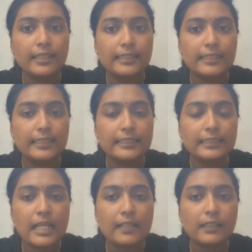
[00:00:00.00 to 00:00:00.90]
Third is
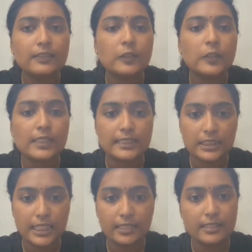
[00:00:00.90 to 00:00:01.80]
data storage
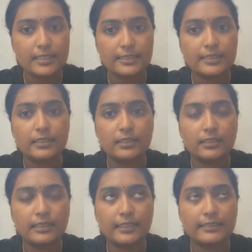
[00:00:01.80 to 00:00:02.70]
layer,
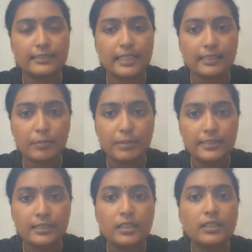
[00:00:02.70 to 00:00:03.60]
that is database.
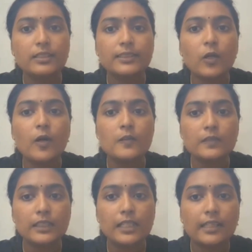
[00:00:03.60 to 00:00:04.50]
Store
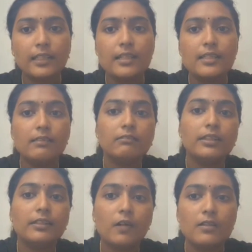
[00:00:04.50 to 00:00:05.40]
user data,
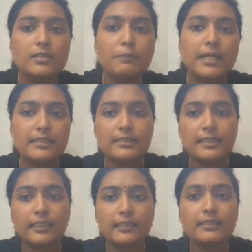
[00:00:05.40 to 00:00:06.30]
delivery logs, parcel
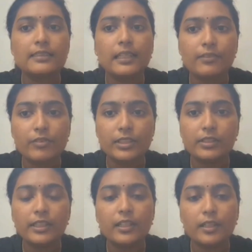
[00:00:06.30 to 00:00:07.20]
status,
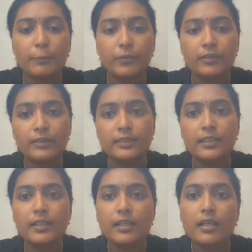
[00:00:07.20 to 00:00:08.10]
inventory reports,
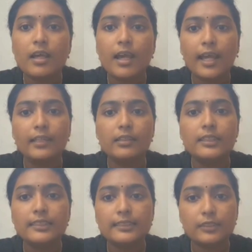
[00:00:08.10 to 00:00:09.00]
and
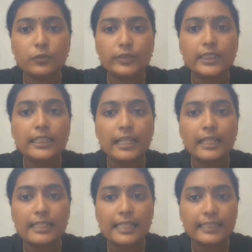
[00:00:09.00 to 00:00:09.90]
user
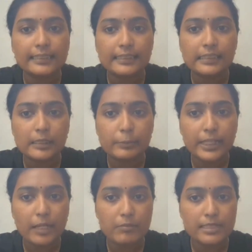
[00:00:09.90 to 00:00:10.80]
relation
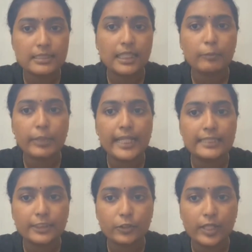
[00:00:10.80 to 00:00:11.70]
DBMS like
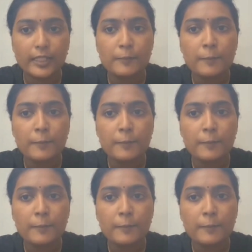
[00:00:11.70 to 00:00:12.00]
MySQL,